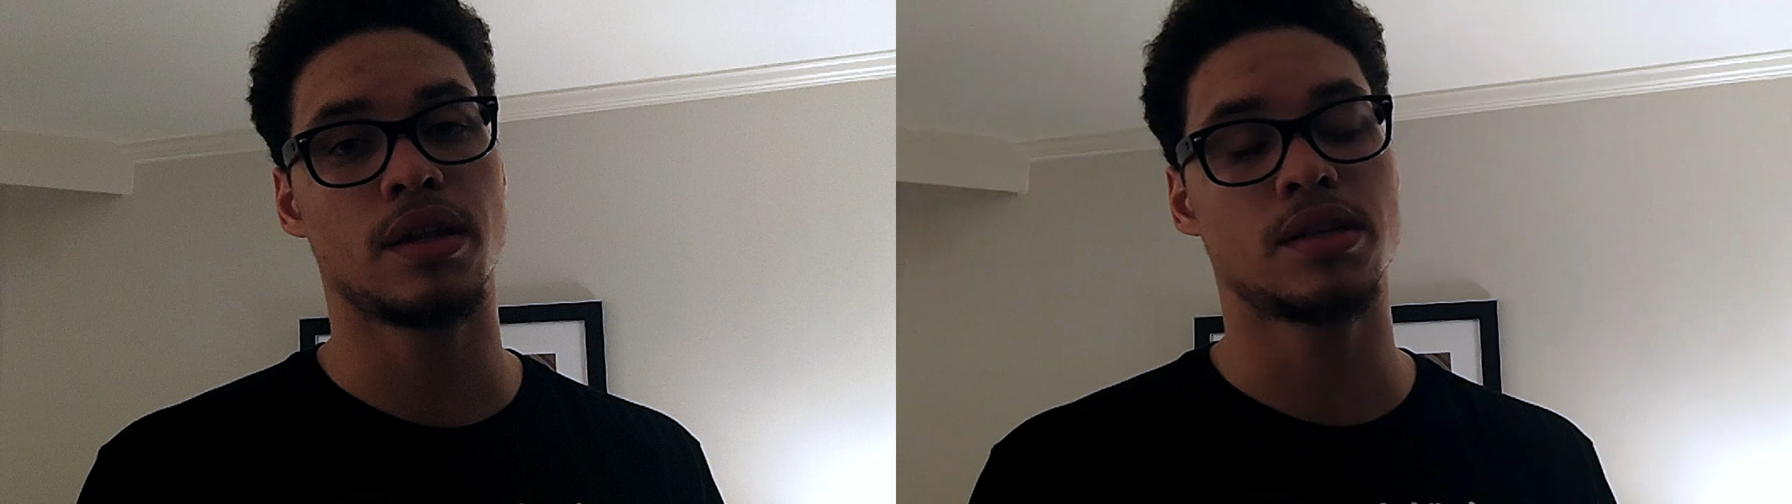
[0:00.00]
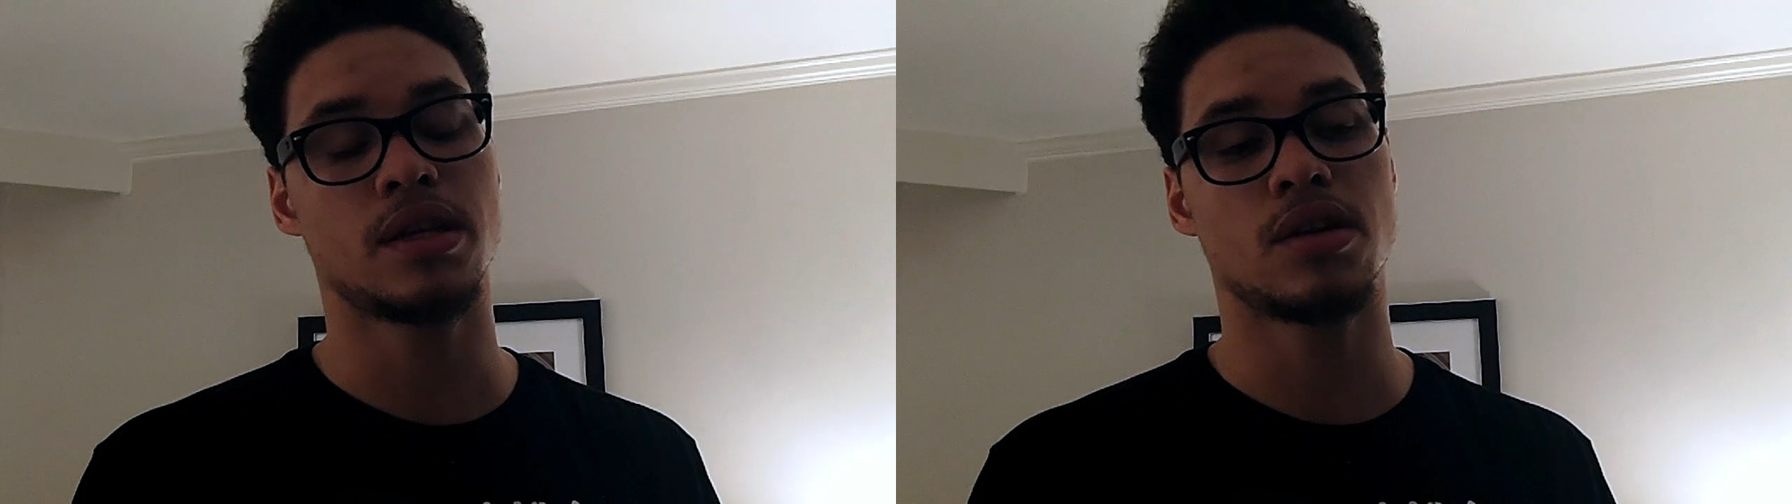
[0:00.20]

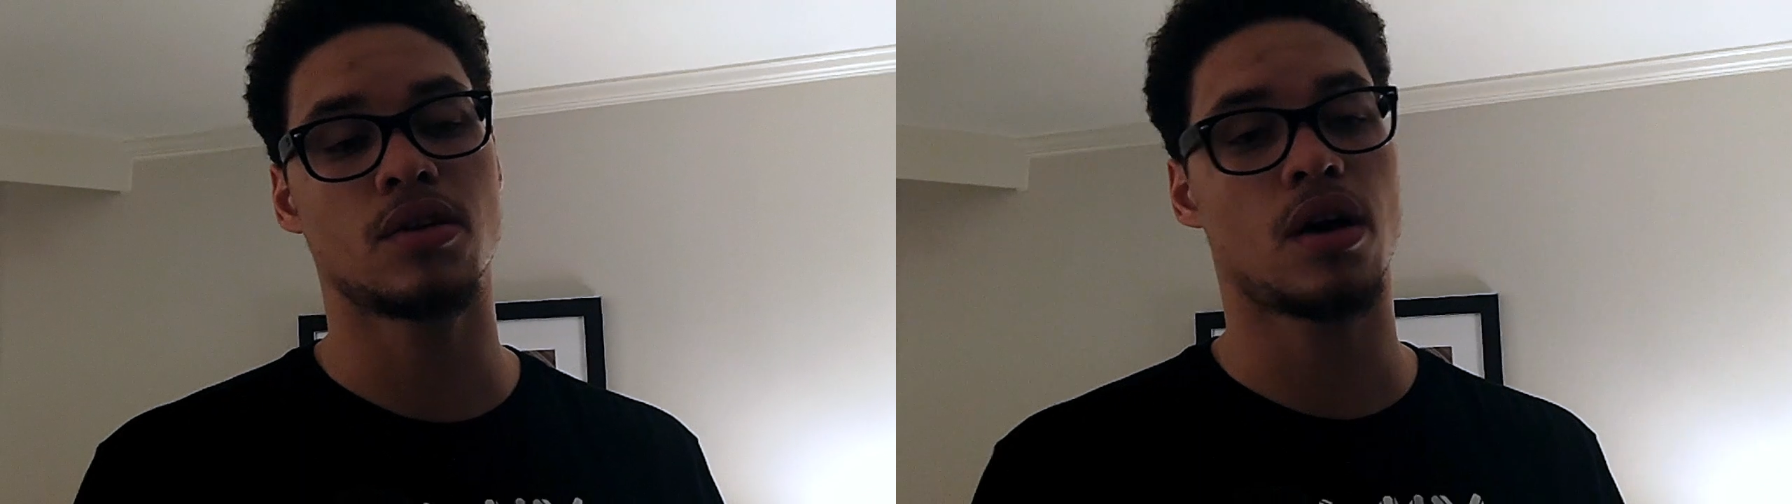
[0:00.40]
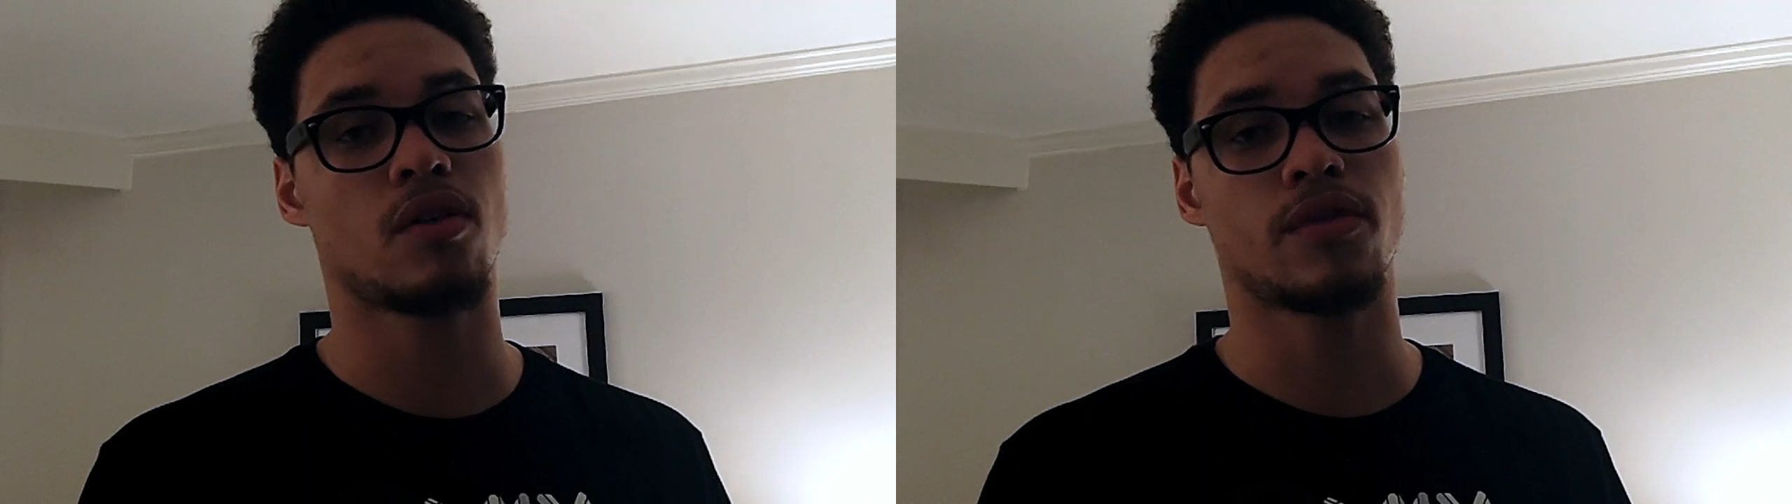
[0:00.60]
need to get
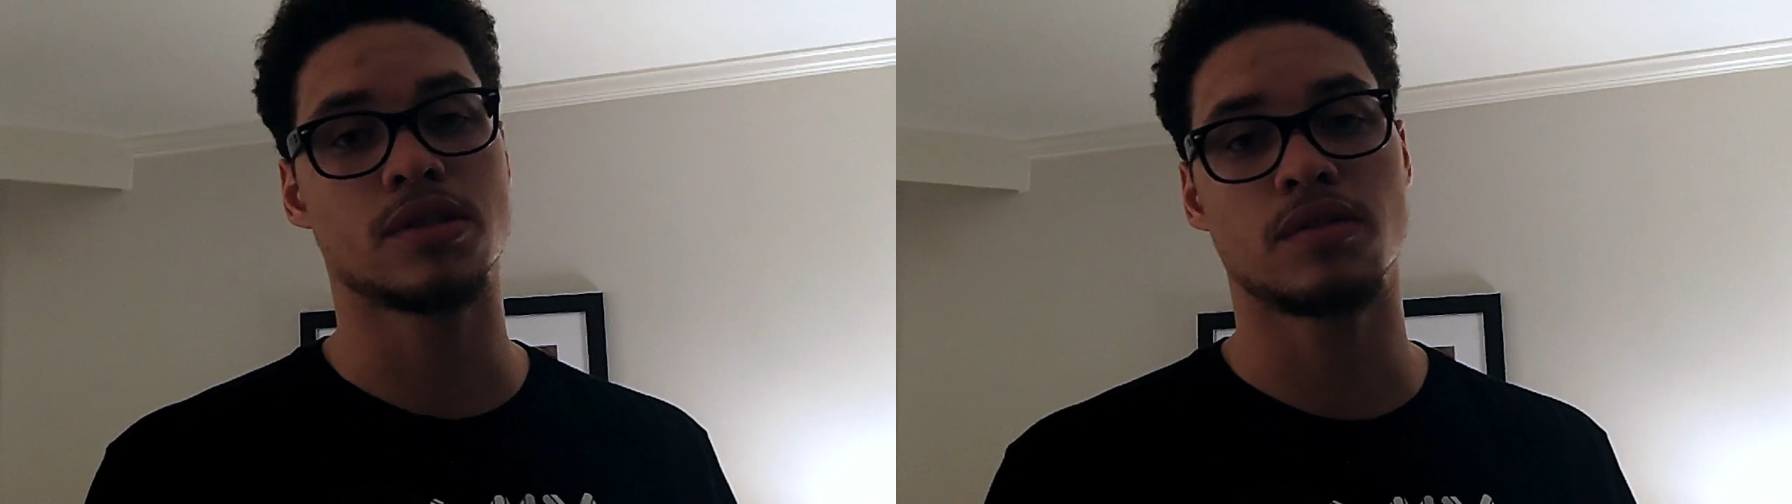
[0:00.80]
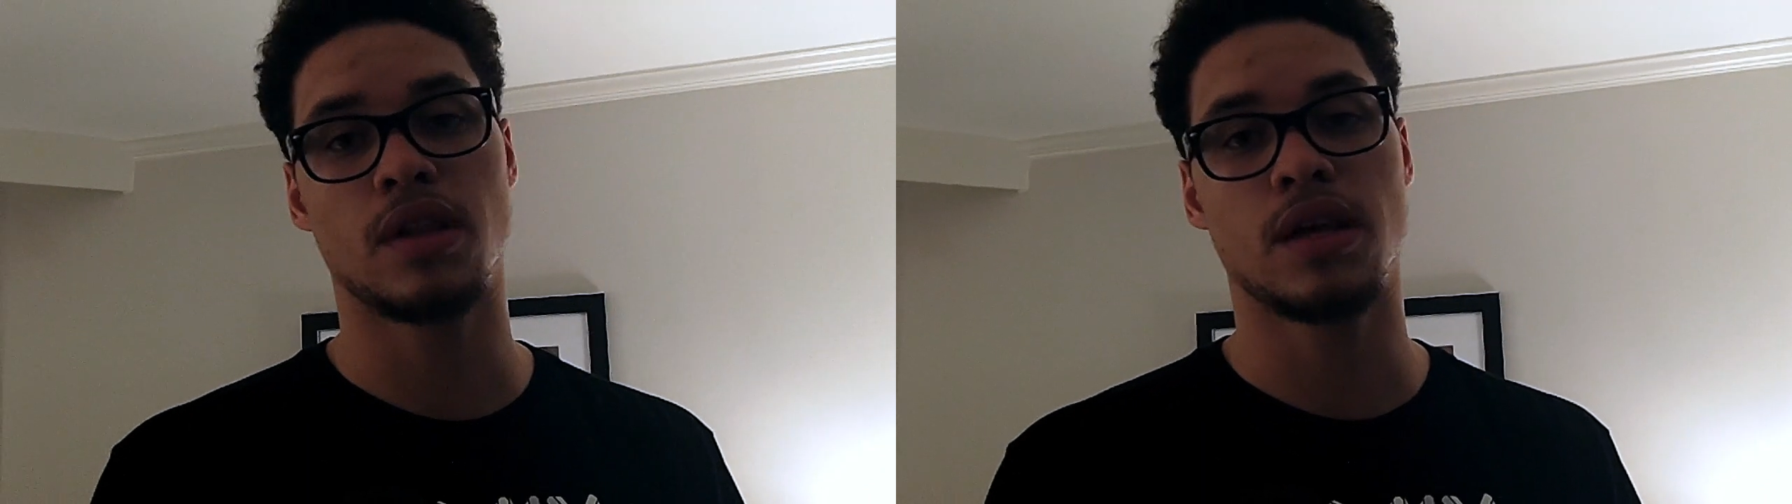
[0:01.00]
on the
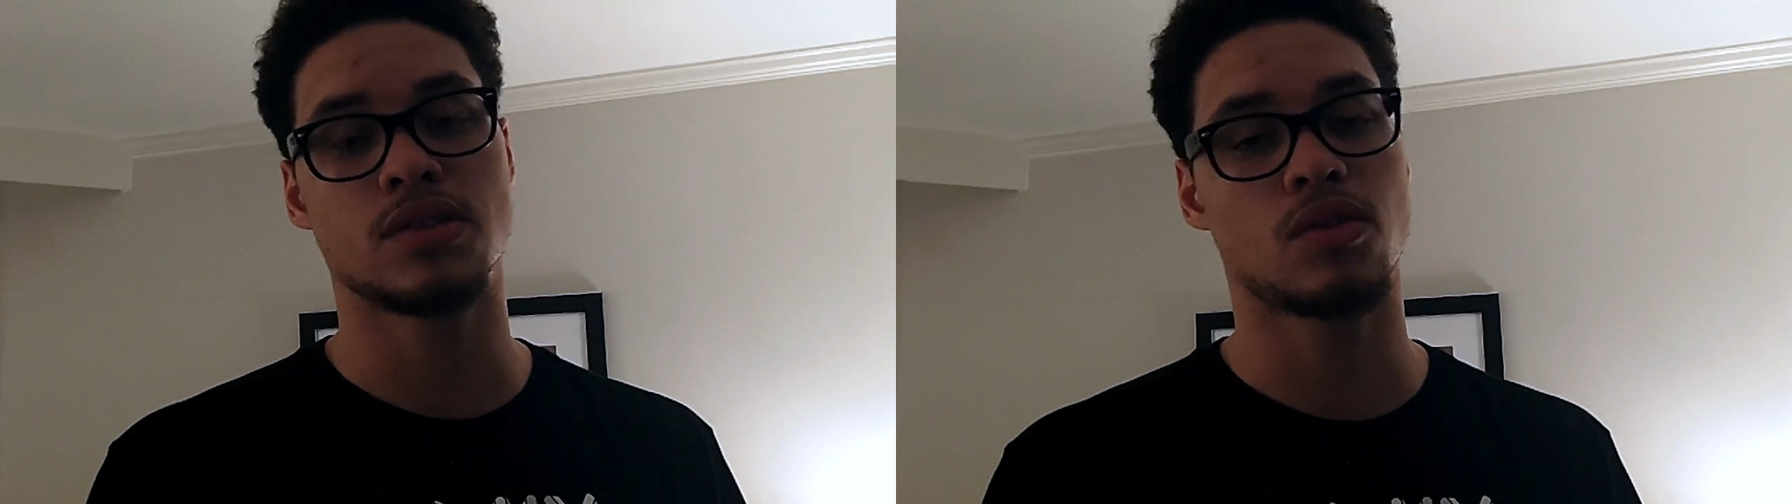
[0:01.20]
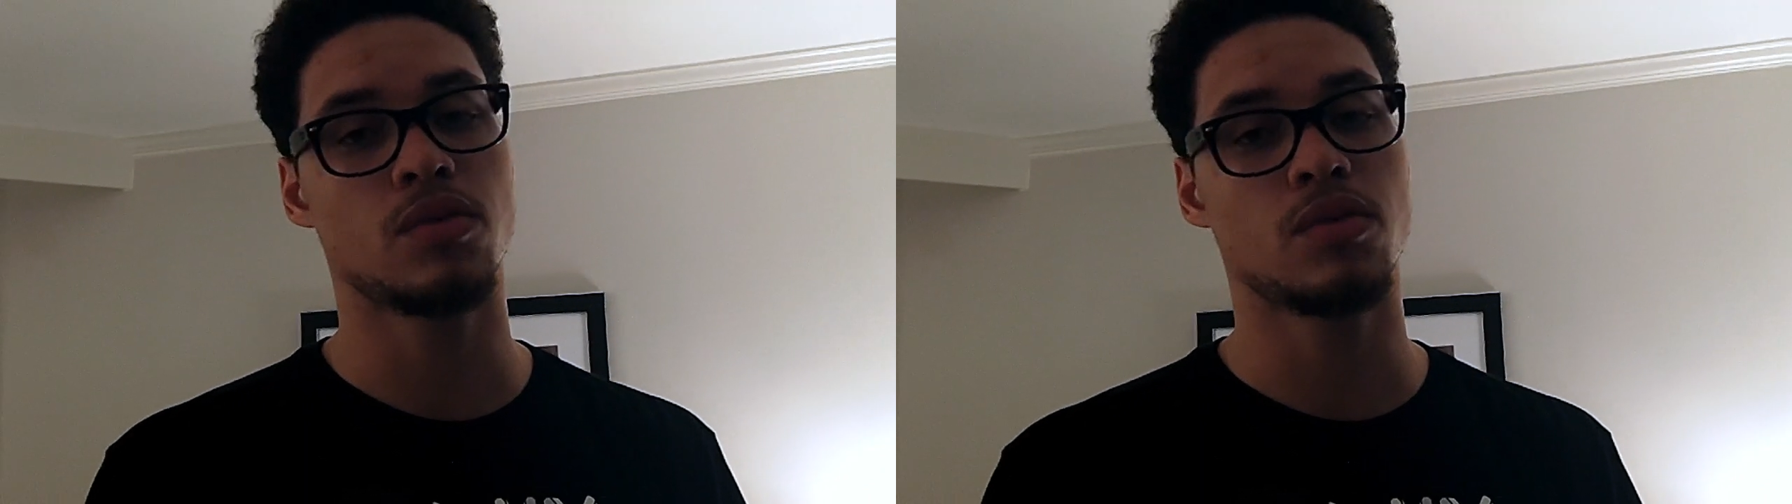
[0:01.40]
offensive glass